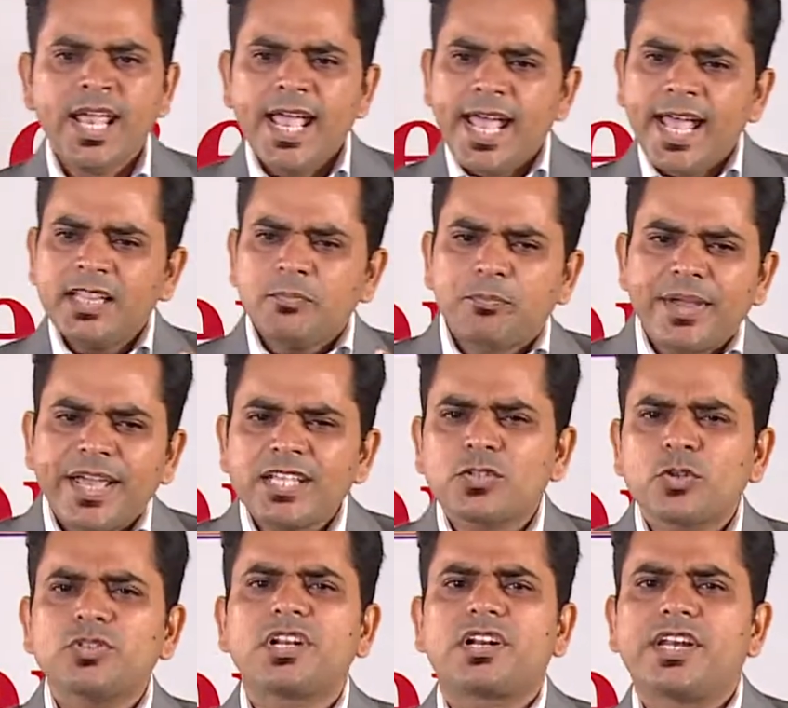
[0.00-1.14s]
And based
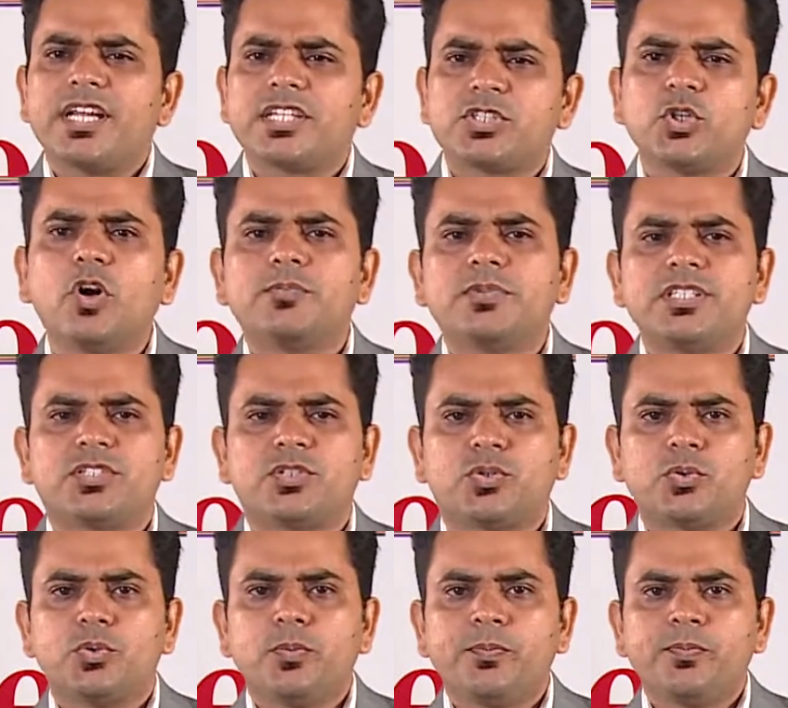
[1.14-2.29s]
on the ratio of these
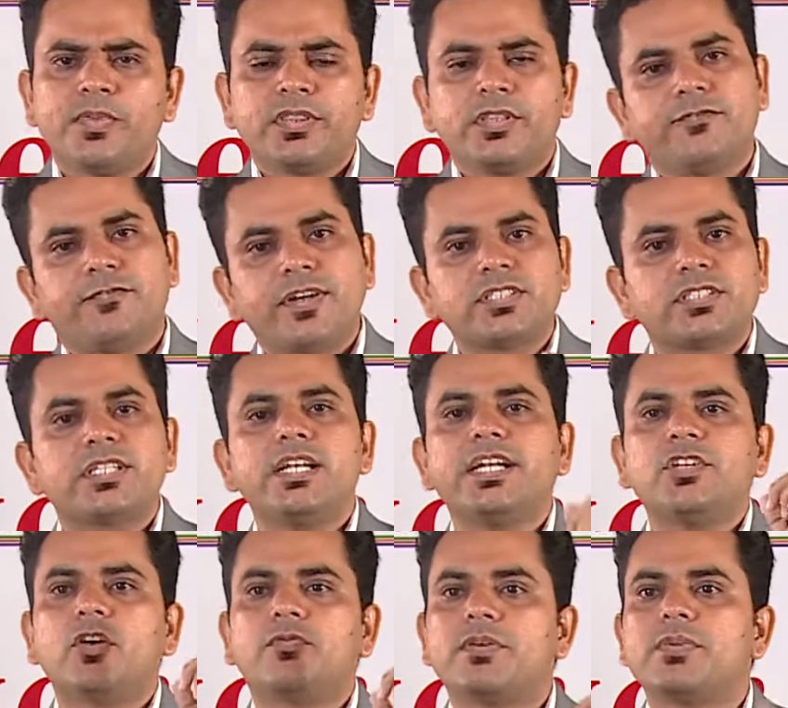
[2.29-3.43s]
two, the functionality
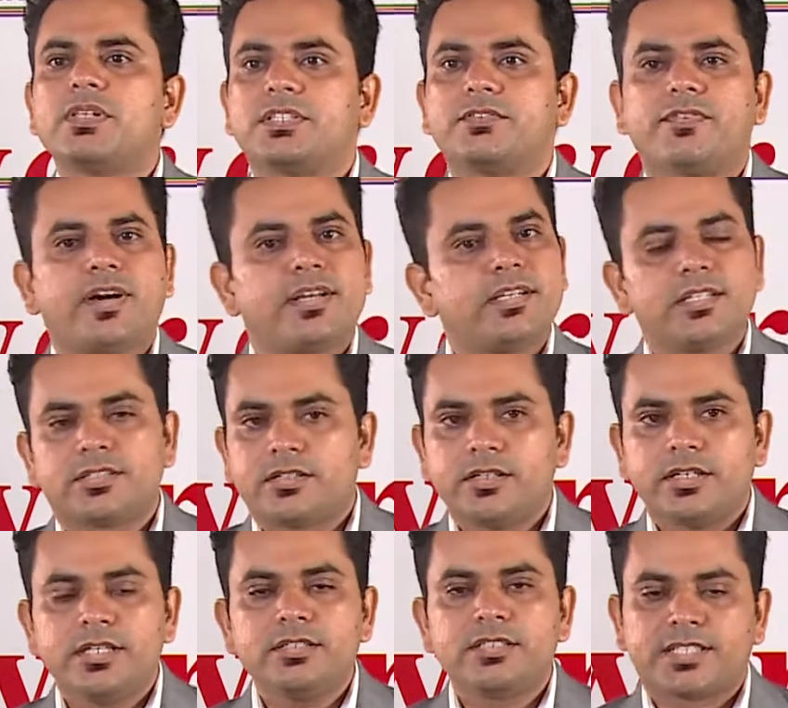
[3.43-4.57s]
of emulsifier
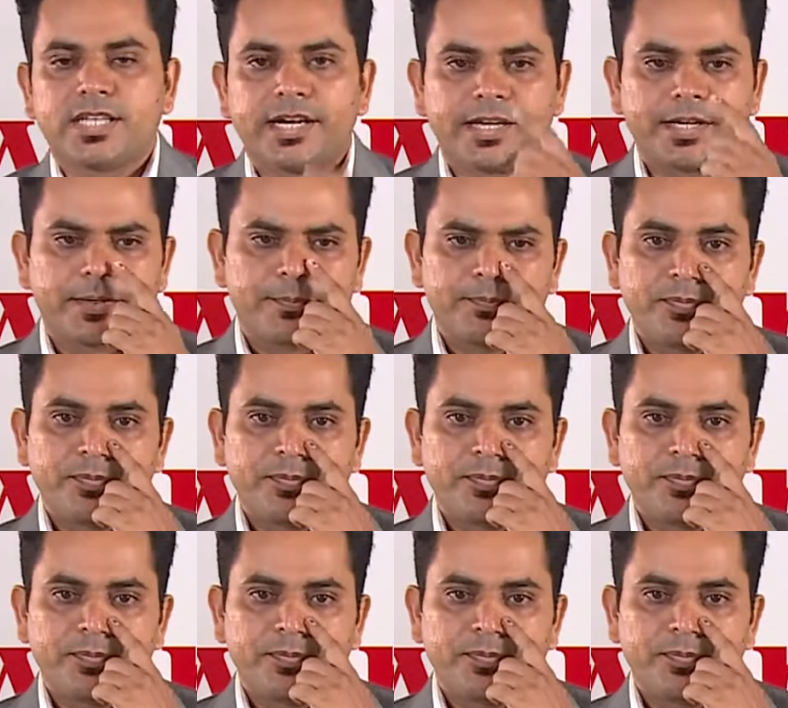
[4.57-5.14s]
is decided.